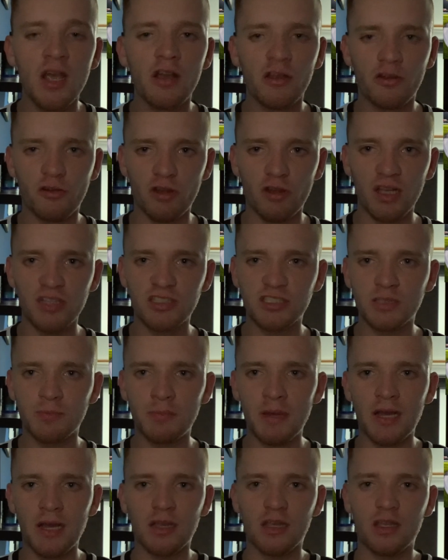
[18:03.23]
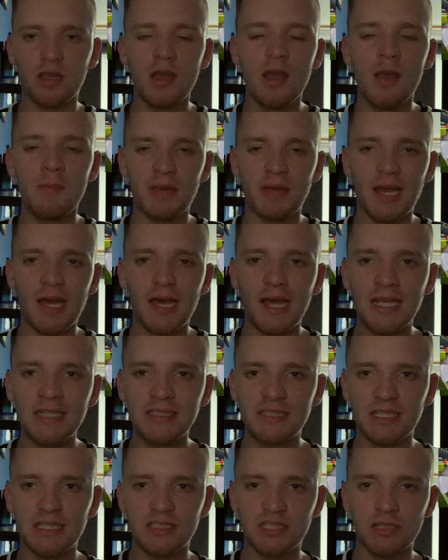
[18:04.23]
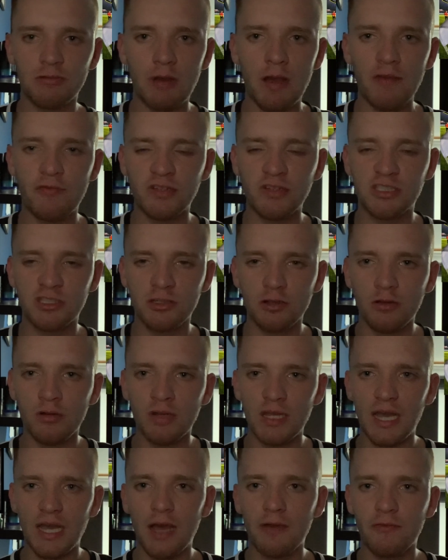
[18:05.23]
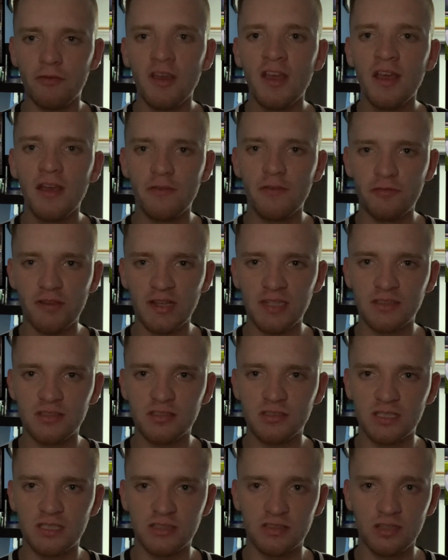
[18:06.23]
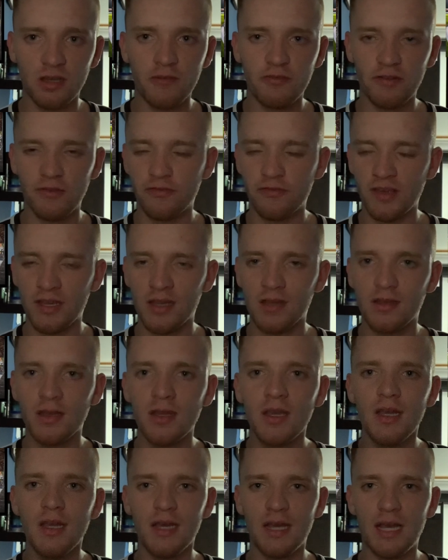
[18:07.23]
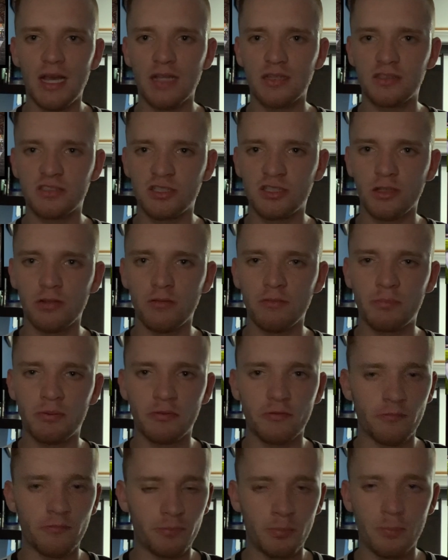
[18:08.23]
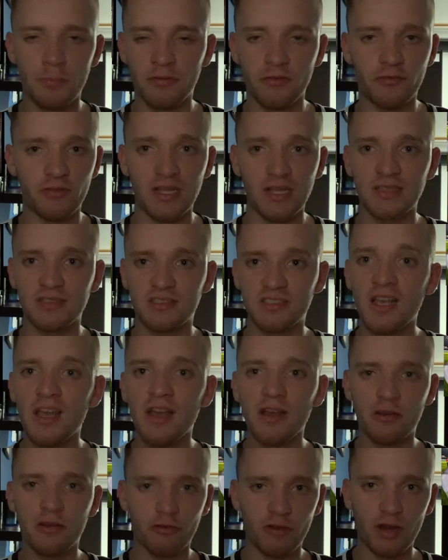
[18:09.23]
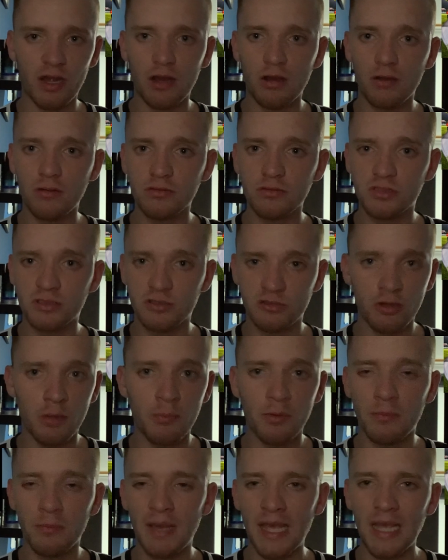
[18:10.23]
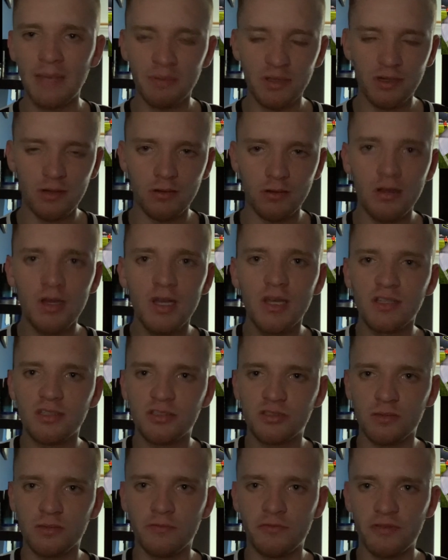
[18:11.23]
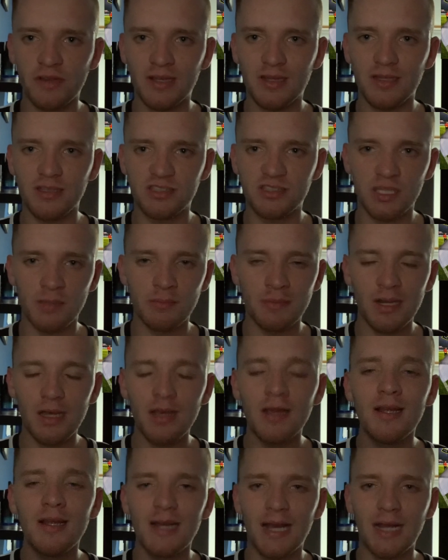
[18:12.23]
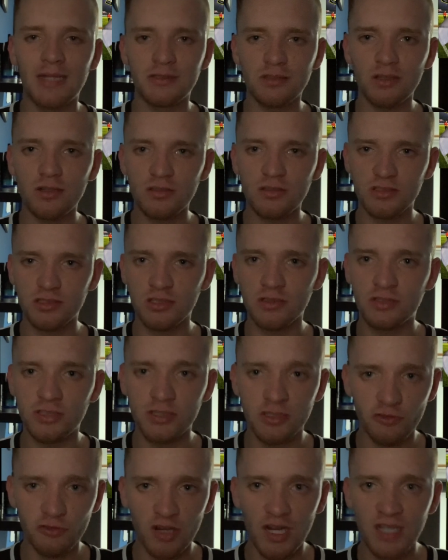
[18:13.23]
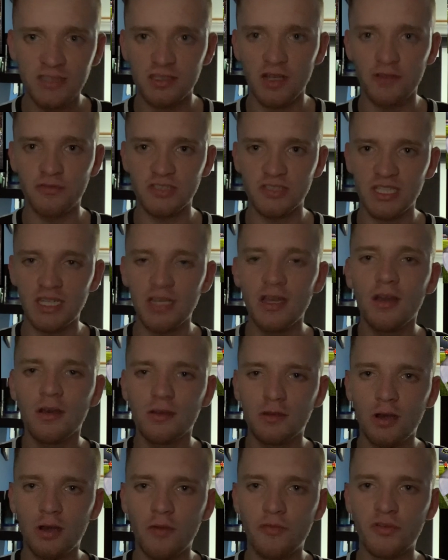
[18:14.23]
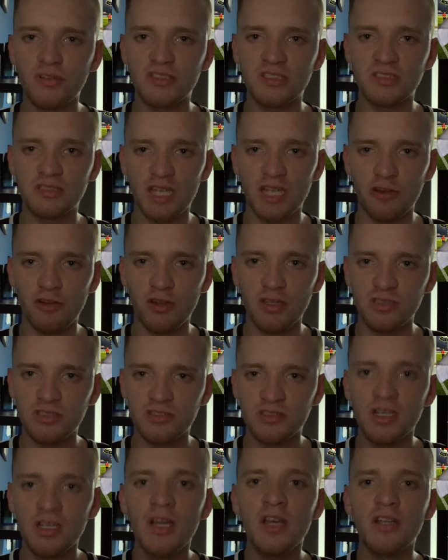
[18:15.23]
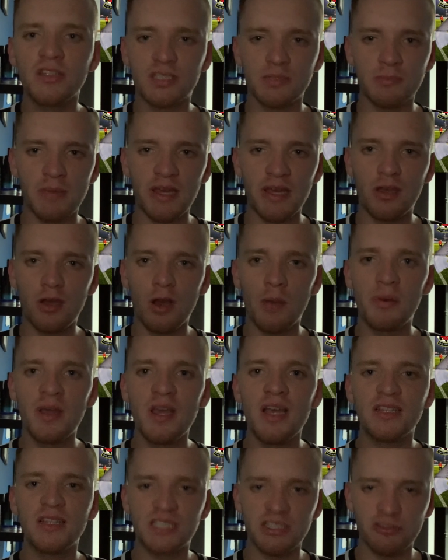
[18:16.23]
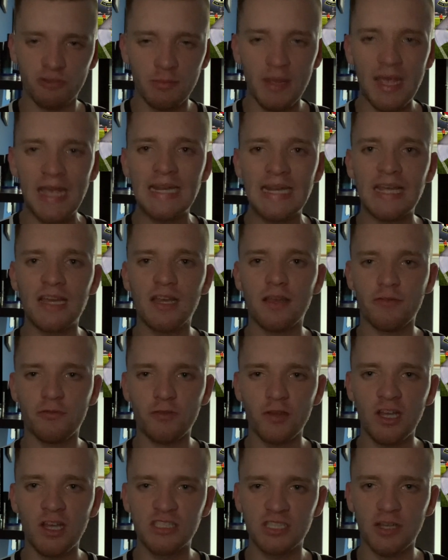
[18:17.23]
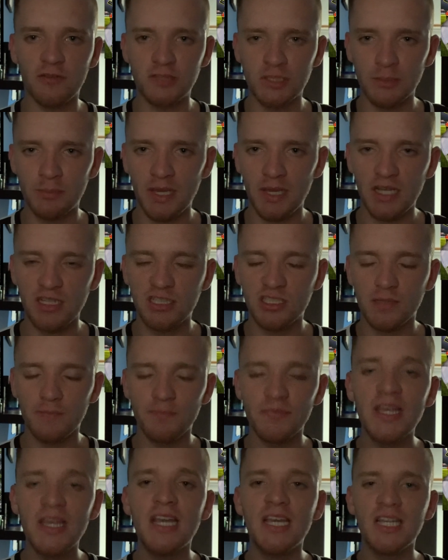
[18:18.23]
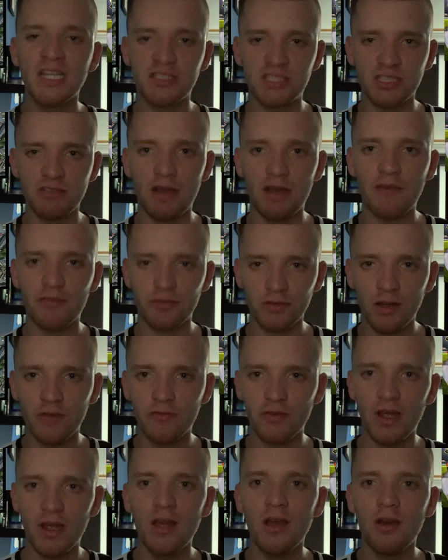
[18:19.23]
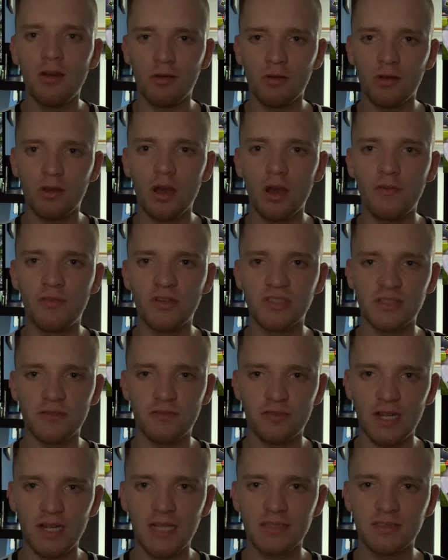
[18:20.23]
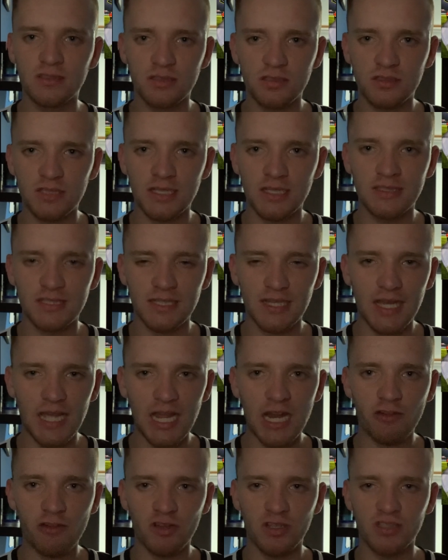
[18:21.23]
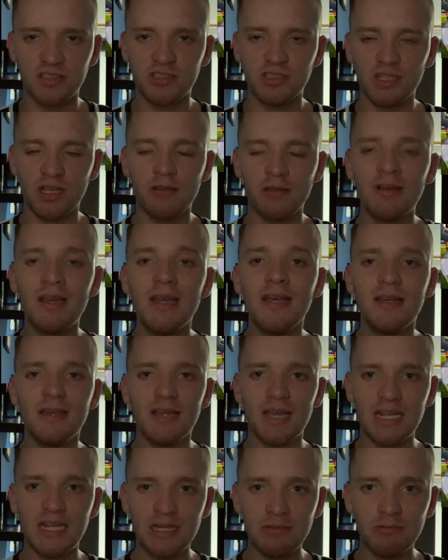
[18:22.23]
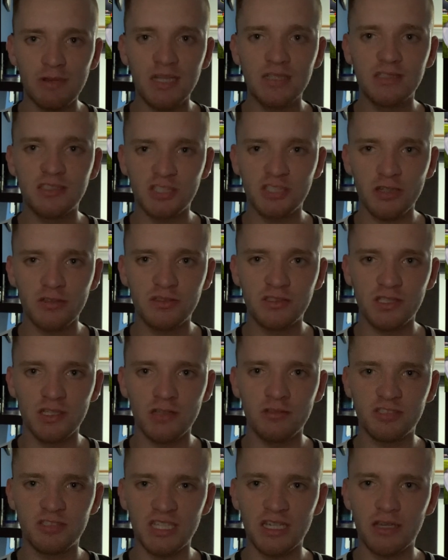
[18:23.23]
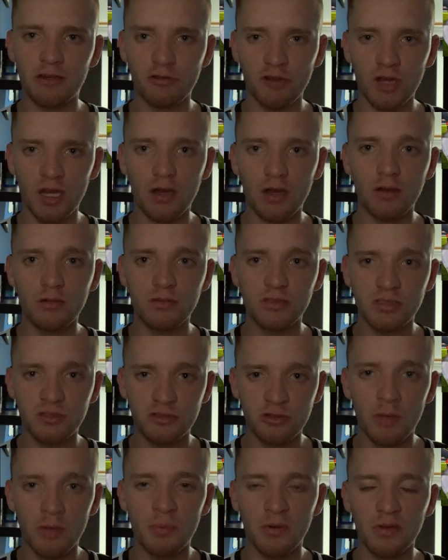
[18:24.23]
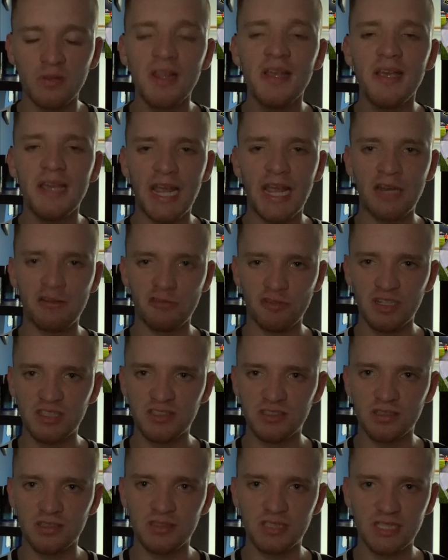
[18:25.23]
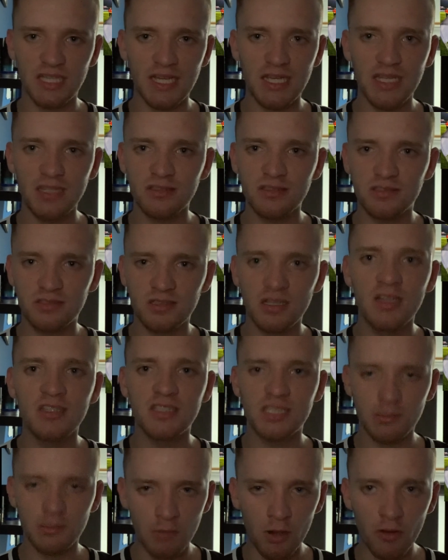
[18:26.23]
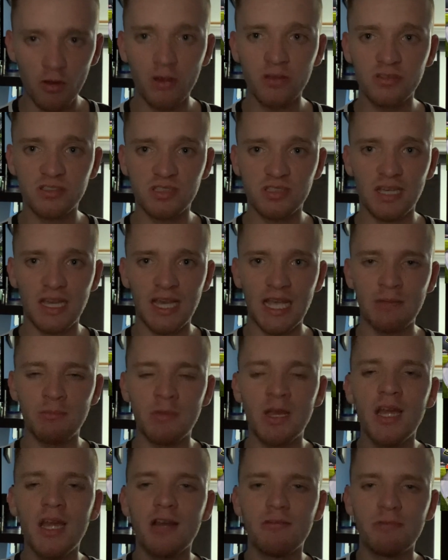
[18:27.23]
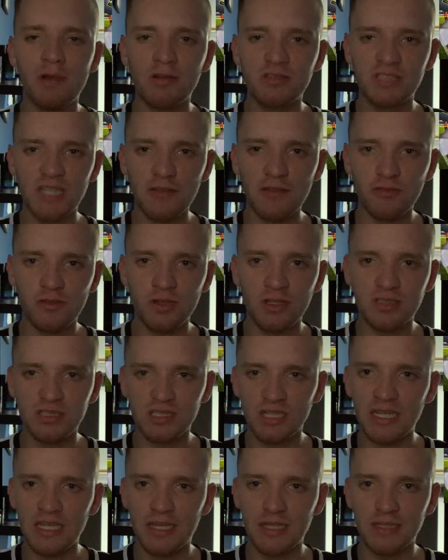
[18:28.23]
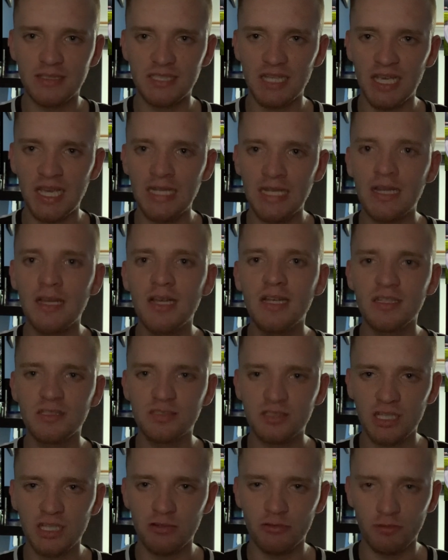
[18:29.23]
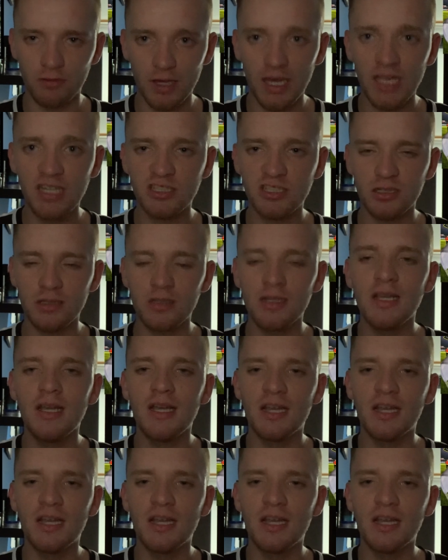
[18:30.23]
grass bank behind it. However, Chorley have fenced it off, I think, to prevent crowd trouble maybe, or something similar. And also to the right of the covered terrace, to make up the remaining third of the pitch, you do have another uncovered flat standing area. So anyway, due to the crowd trouble in recent years, tomorrow's game will definitely contain segregation.